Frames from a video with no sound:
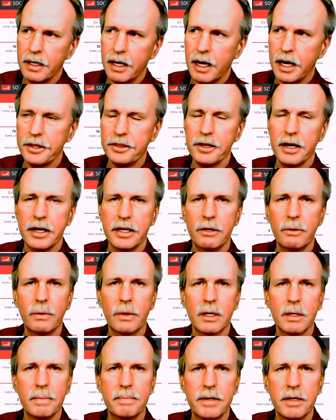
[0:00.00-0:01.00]
I thought you
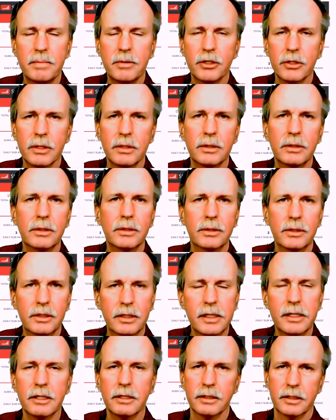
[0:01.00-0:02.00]
were a biblical
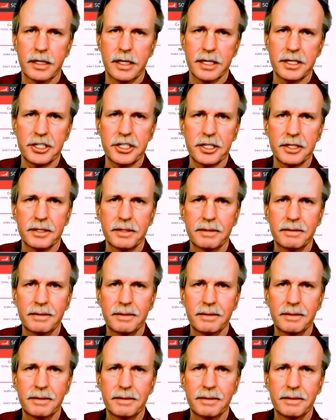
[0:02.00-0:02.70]
literalist.